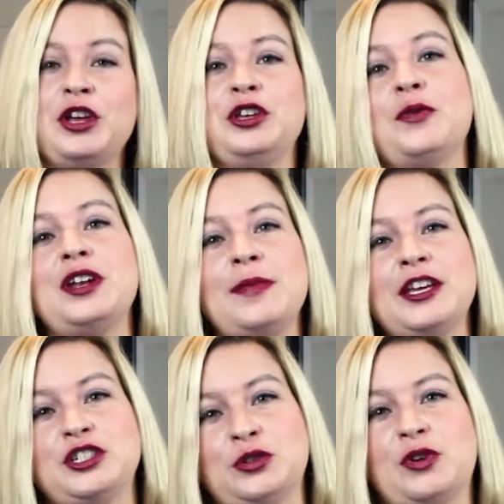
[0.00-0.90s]
you want to make
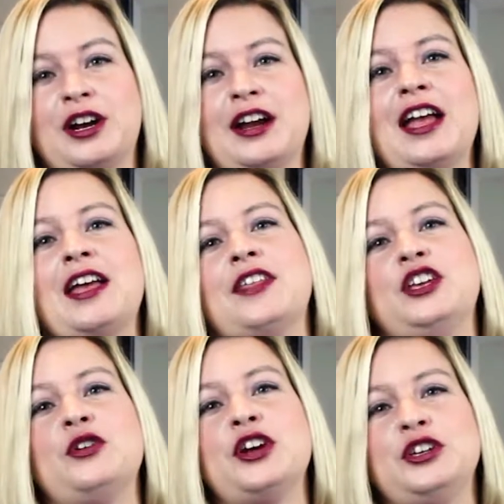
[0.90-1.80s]
sure that
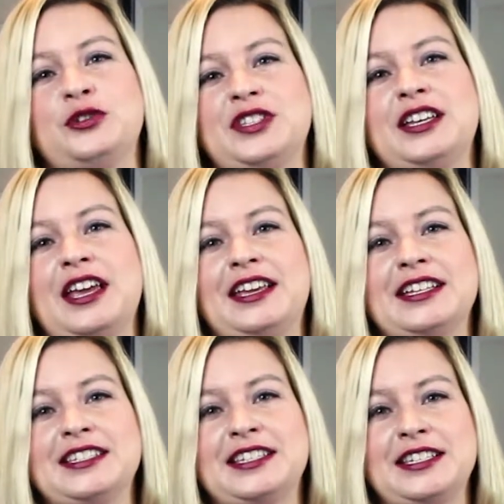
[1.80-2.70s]
you are using a
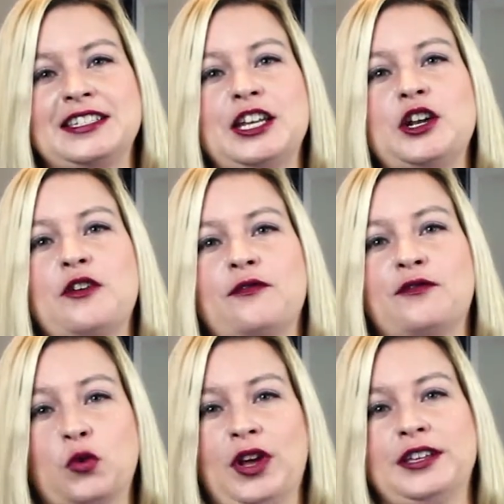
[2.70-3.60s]
consistent
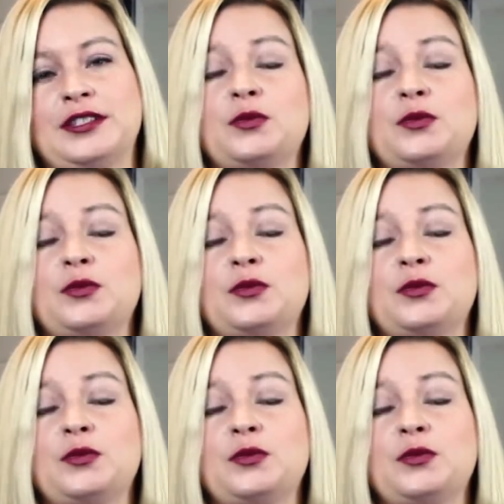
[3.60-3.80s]
voice,